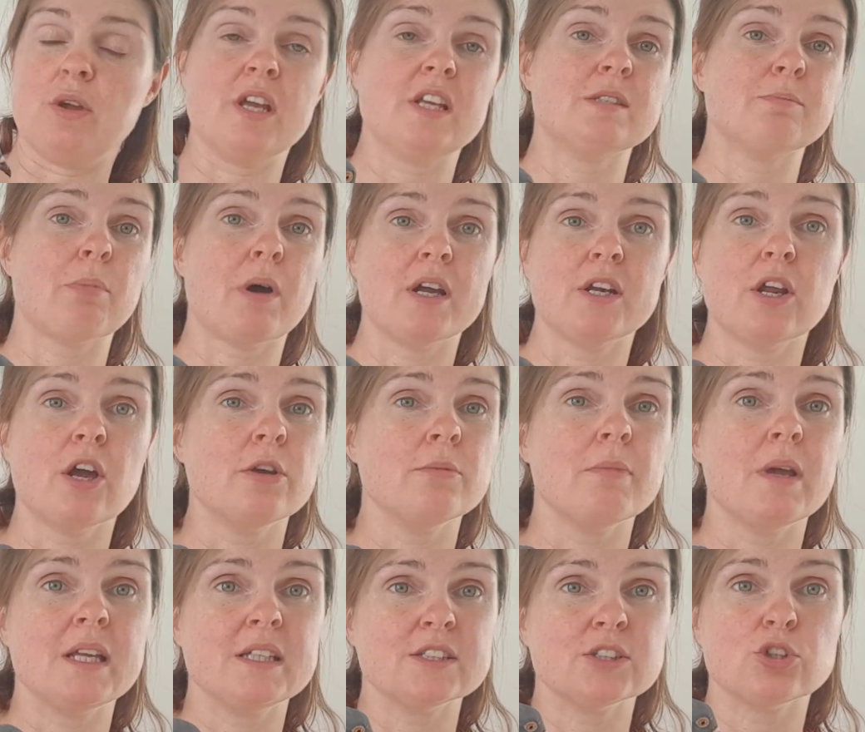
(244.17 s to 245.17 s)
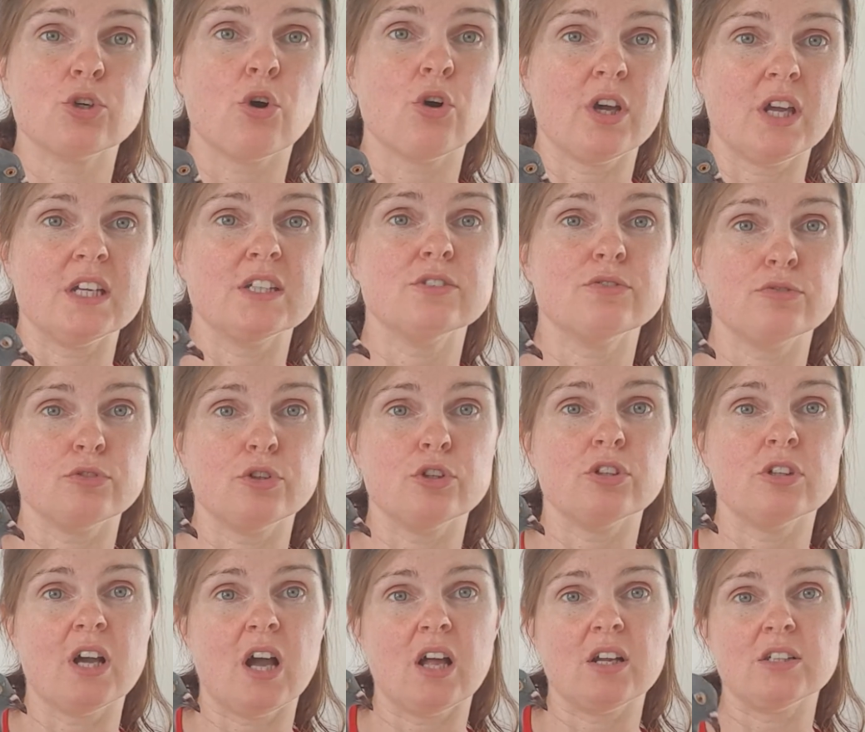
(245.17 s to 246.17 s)
He's by no means got his
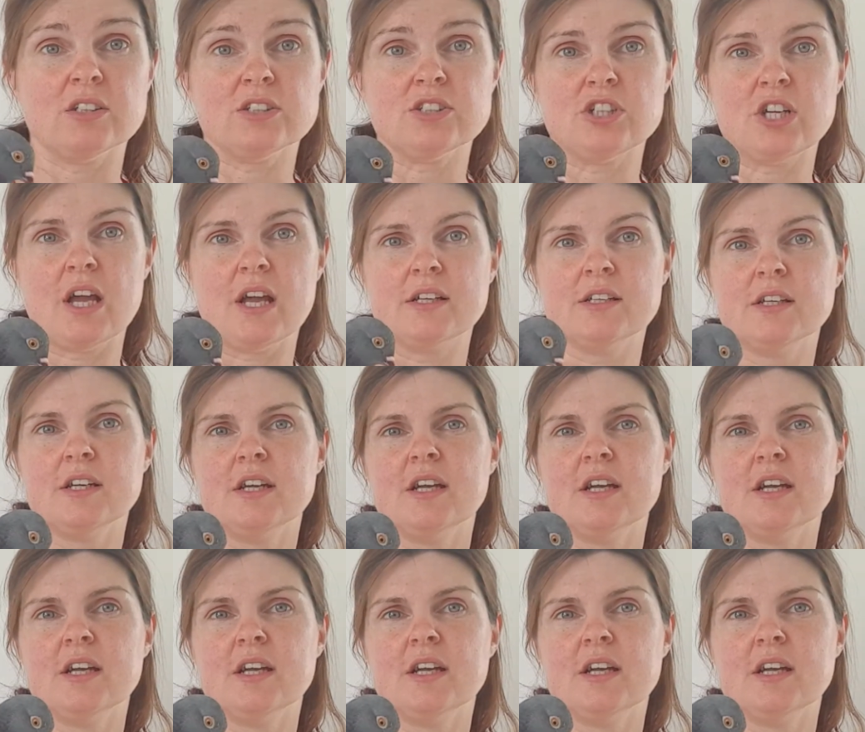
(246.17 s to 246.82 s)
full colours yet.